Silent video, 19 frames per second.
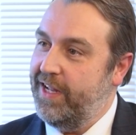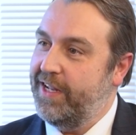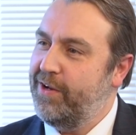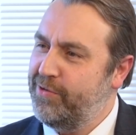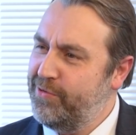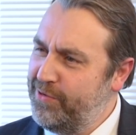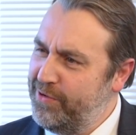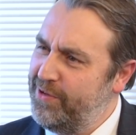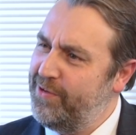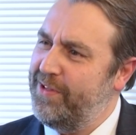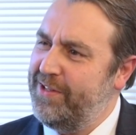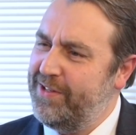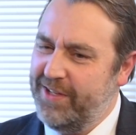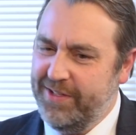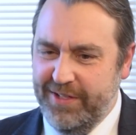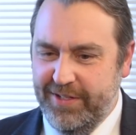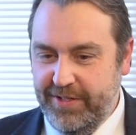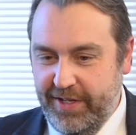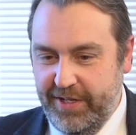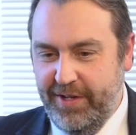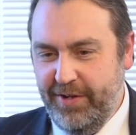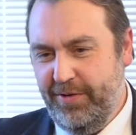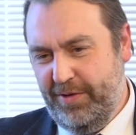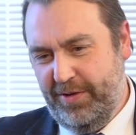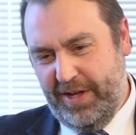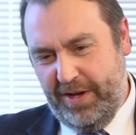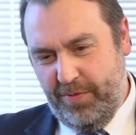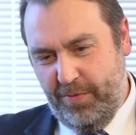I mm-hmm. sort of do this because it's like, you know,
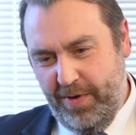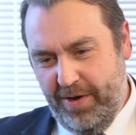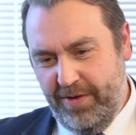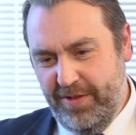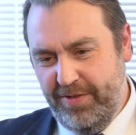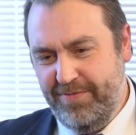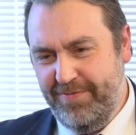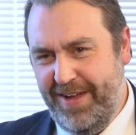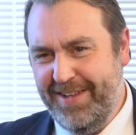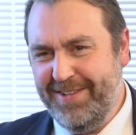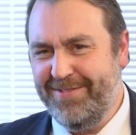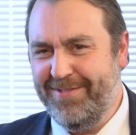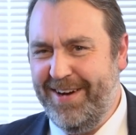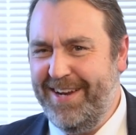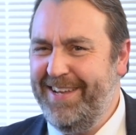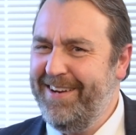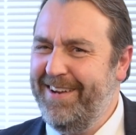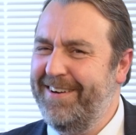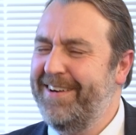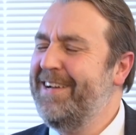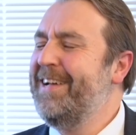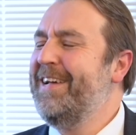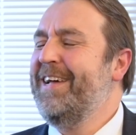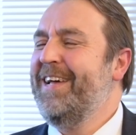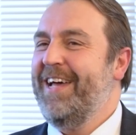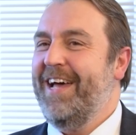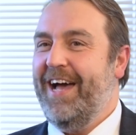you kind of wear yeah. this vest, right? You know,